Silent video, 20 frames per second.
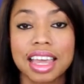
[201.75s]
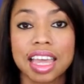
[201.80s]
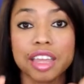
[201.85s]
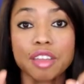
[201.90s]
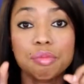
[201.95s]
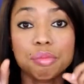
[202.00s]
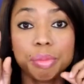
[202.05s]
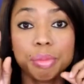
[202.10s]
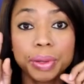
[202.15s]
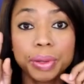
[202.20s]

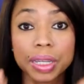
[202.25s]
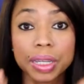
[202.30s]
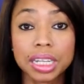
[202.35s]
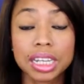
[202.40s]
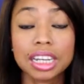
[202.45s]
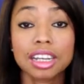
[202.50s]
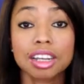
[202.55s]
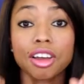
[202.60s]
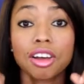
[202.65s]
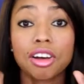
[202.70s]
and put
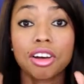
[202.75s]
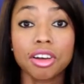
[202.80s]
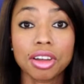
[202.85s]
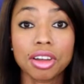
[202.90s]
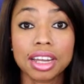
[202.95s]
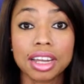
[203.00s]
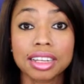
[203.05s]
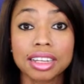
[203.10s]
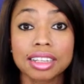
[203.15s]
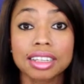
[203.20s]
it
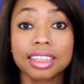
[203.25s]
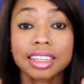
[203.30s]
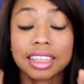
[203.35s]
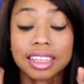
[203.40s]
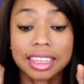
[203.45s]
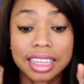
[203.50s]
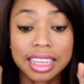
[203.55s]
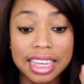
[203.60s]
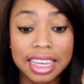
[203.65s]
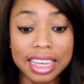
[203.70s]
on the
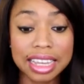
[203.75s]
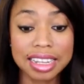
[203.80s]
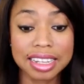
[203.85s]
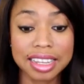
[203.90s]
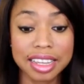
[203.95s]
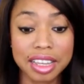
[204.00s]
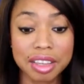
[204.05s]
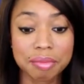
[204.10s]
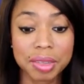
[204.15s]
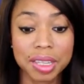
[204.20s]

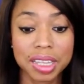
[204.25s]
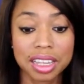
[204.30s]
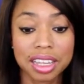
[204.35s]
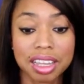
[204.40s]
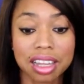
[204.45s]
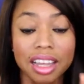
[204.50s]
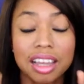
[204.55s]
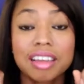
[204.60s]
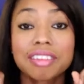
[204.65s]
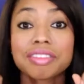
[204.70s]
kingdom
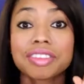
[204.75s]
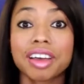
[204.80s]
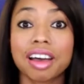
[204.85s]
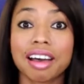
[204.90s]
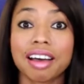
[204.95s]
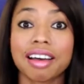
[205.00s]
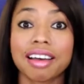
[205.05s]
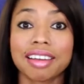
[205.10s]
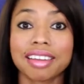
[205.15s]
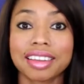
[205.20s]
of
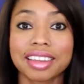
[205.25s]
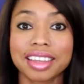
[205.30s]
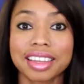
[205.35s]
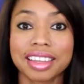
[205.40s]
God,